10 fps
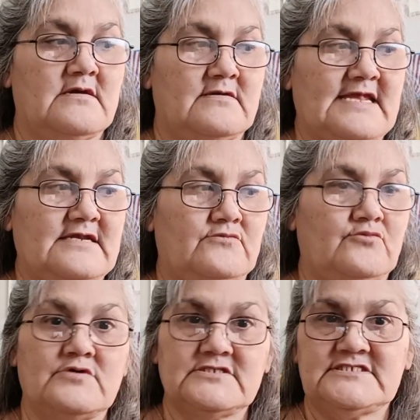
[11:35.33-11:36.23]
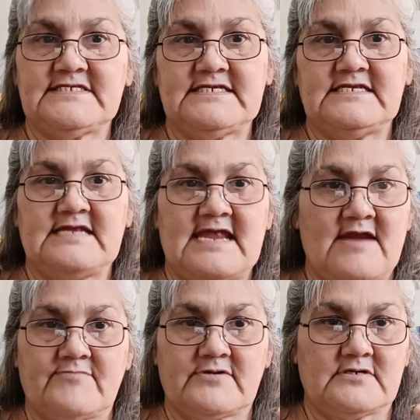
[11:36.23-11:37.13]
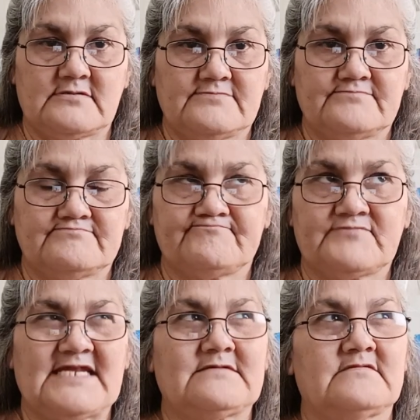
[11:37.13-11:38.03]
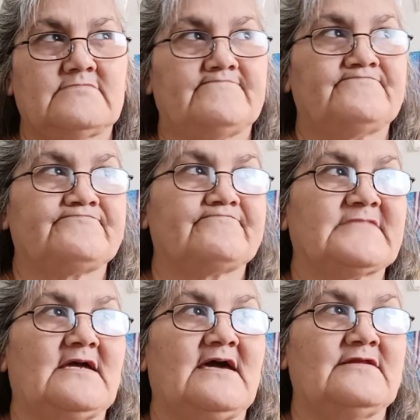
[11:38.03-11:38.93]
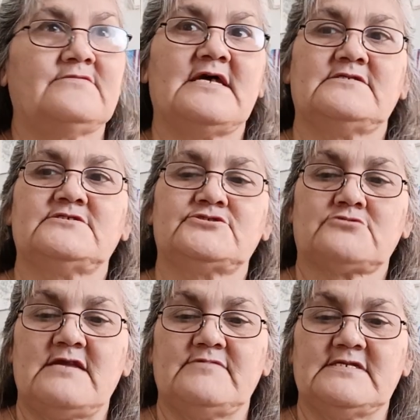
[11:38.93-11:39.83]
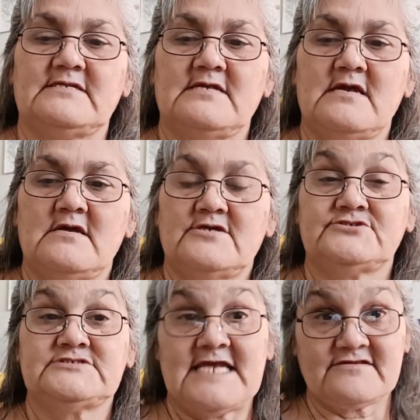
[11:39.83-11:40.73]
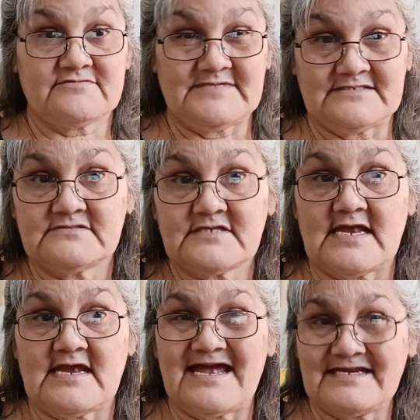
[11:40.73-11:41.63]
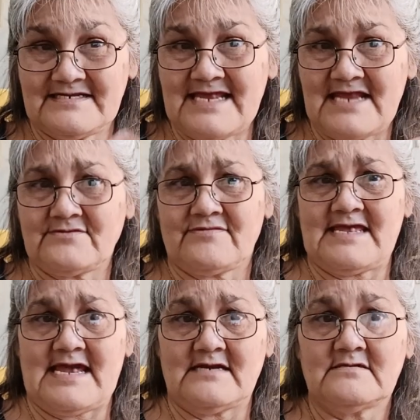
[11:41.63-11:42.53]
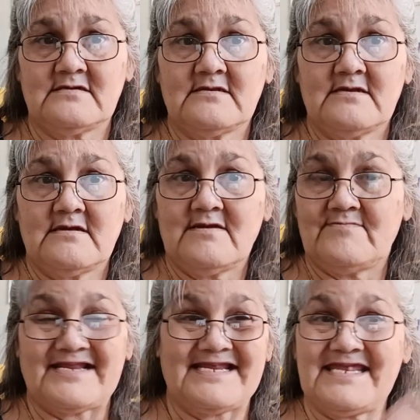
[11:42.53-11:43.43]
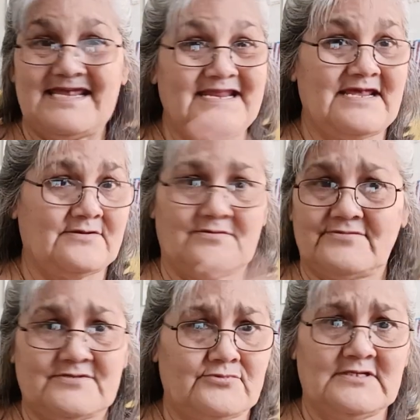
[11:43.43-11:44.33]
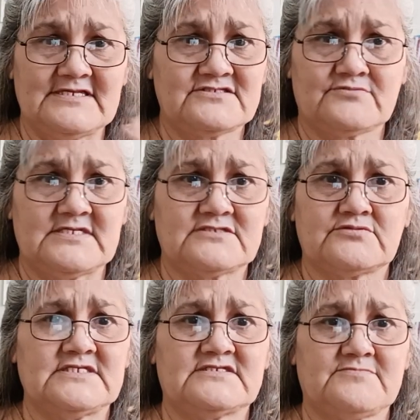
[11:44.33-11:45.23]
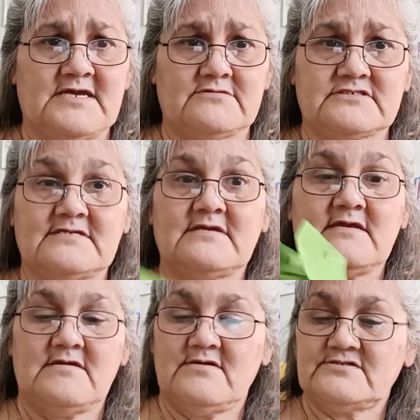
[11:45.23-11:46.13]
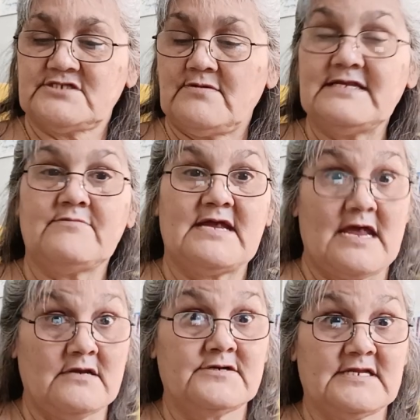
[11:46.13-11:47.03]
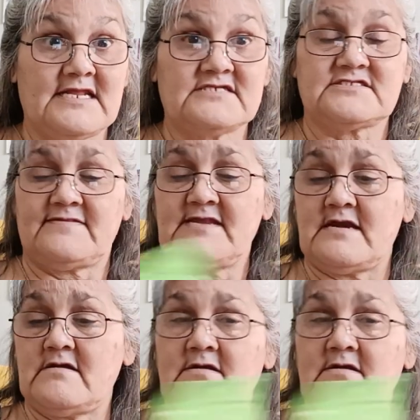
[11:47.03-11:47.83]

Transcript: like woodsy amber, like, I don't know how to describe it, jasmine type. I can handle that, but I can't handle the really sweet smell. So anyway, I learned a lesson there.